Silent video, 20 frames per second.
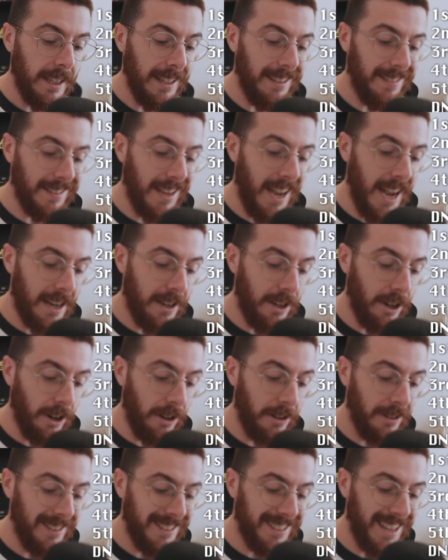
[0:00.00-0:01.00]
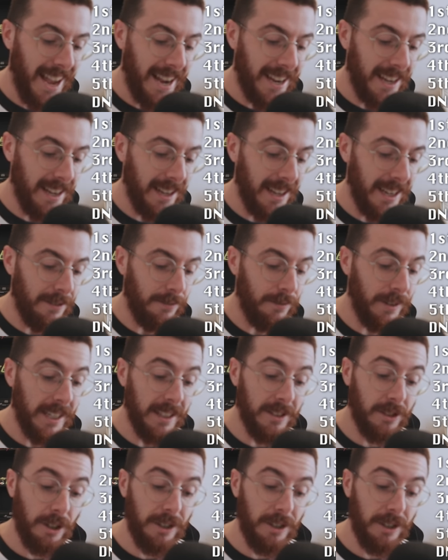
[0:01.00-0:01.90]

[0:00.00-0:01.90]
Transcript: then Zarco, Taka, and Rin.